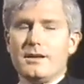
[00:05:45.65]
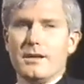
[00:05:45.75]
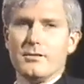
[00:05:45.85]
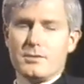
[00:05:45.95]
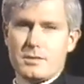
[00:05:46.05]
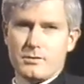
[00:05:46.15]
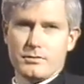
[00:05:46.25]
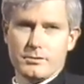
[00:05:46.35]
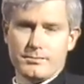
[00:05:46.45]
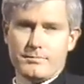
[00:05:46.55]
of the
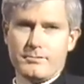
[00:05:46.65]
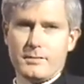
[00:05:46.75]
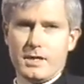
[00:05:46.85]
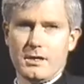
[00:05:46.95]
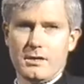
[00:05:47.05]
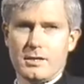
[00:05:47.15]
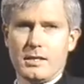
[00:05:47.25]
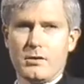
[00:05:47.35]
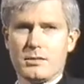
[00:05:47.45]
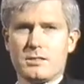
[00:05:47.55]
school. They
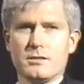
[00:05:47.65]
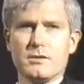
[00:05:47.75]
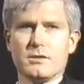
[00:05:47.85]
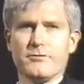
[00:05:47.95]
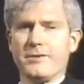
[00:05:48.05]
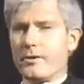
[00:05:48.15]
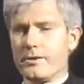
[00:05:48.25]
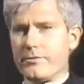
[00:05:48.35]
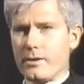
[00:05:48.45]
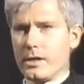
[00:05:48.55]
notice the
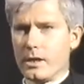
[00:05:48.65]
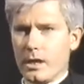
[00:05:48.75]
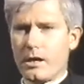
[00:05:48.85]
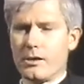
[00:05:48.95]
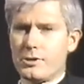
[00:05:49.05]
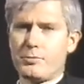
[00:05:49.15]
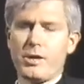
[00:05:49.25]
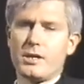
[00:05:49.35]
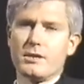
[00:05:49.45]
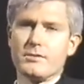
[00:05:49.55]
very, very large
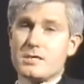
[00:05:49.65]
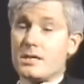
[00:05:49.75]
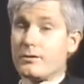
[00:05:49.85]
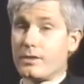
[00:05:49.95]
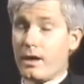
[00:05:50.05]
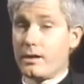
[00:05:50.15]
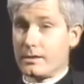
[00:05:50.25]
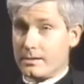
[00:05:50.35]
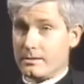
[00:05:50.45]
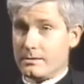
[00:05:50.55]
painting of the Sacred
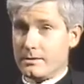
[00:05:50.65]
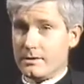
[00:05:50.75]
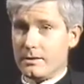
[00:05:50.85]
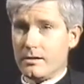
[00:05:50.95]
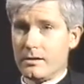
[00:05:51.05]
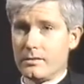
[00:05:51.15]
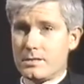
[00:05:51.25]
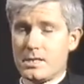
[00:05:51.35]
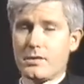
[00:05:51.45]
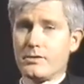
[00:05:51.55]
Heart in our
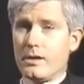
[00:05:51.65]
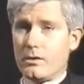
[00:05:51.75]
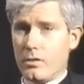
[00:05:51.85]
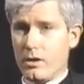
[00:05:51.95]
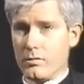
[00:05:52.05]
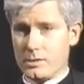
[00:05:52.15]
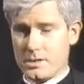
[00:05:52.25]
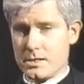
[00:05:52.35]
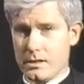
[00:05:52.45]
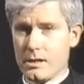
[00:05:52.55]
Sacred Heart Hall, which
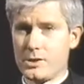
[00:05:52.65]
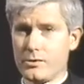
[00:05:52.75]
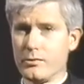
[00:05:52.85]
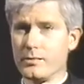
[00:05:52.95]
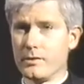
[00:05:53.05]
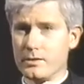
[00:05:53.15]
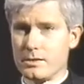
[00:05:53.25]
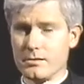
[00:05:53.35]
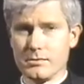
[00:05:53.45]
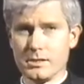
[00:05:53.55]
is the lunchroom and
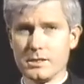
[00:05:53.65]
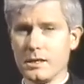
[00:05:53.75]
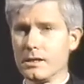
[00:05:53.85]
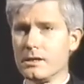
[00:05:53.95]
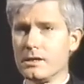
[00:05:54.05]
also the